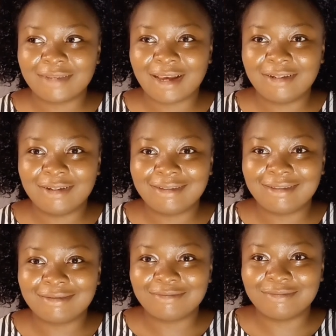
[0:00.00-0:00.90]
I
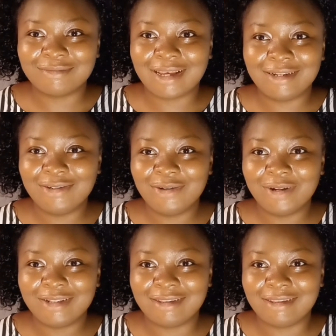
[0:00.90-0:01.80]
just I didn't know
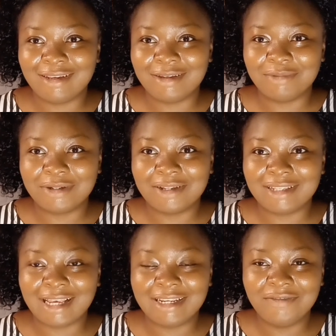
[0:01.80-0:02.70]
what to say
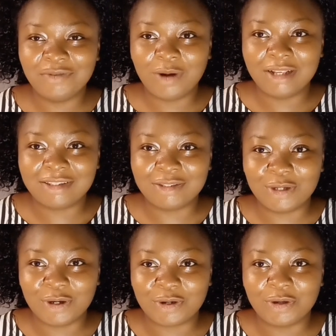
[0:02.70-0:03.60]
because I didn't even want to
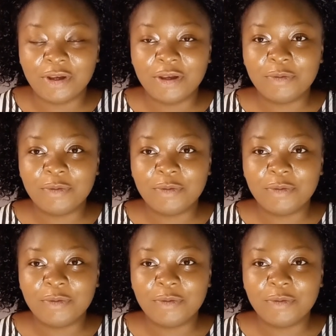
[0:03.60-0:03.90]
talk.